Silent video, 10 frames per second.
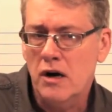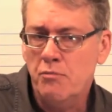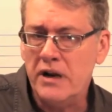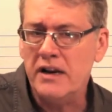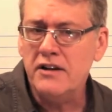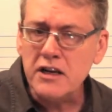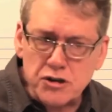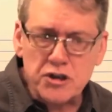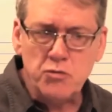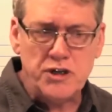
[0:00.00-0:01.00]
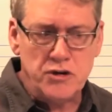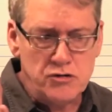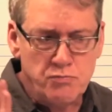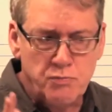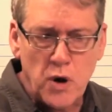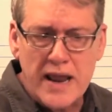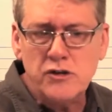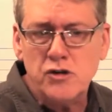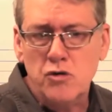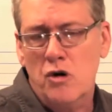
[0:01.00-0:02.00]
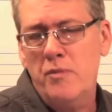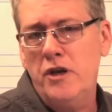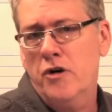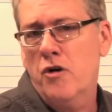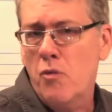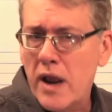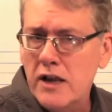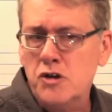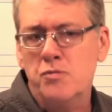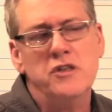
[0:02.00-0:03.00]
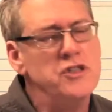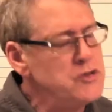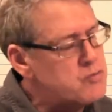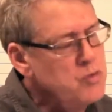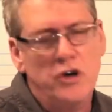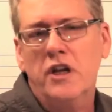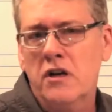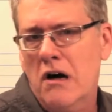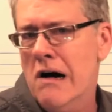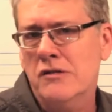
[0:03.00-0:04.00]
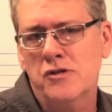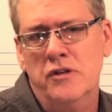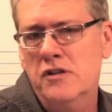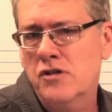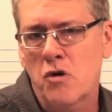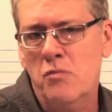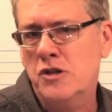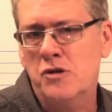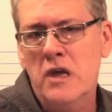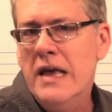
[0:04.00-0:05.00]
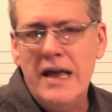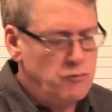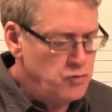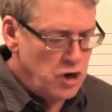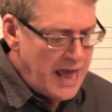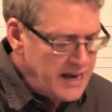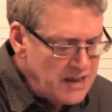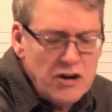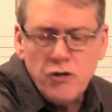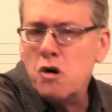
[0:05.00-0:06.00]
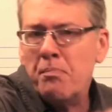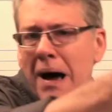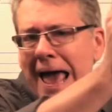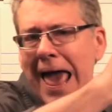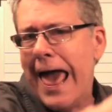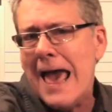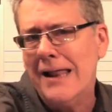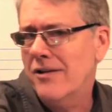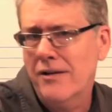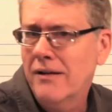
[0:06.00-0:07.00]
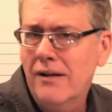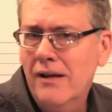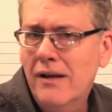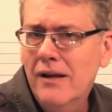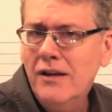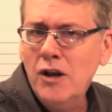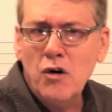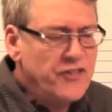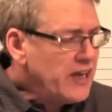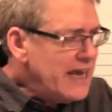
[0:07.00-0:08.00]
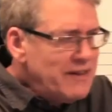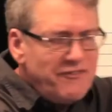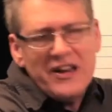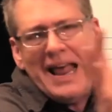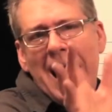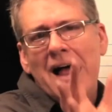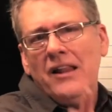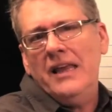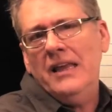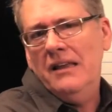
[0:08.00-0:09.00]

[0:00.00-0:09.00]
But initially, when you're brainstorming your arrangement, just work in concert. It's so much, and even do it by hand. You know, forget finale.